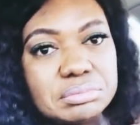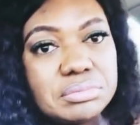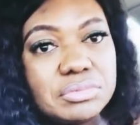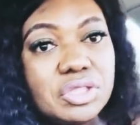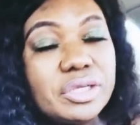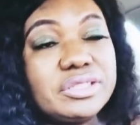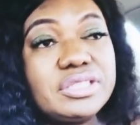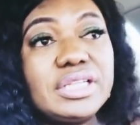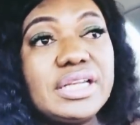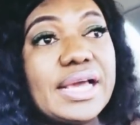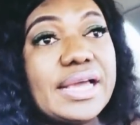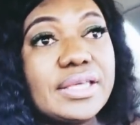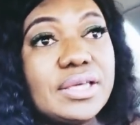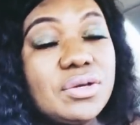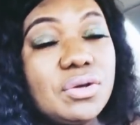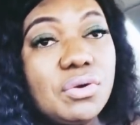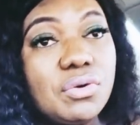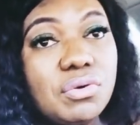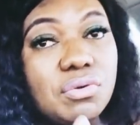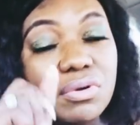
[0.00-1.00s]
Nothing like
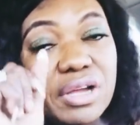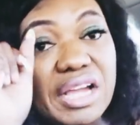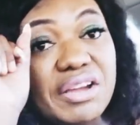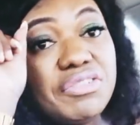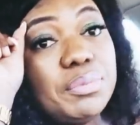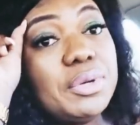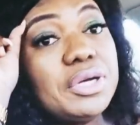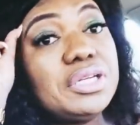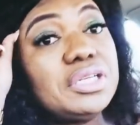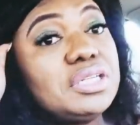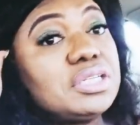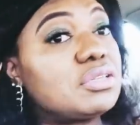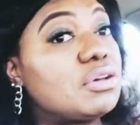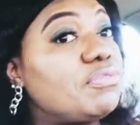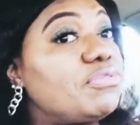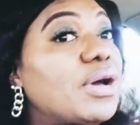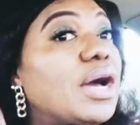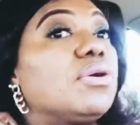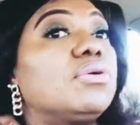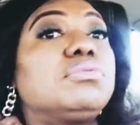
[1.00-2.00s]
ego. Everybody, they
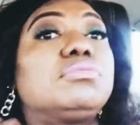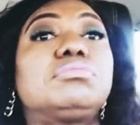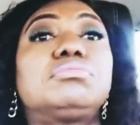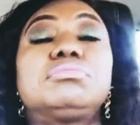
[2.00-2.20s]
suffer.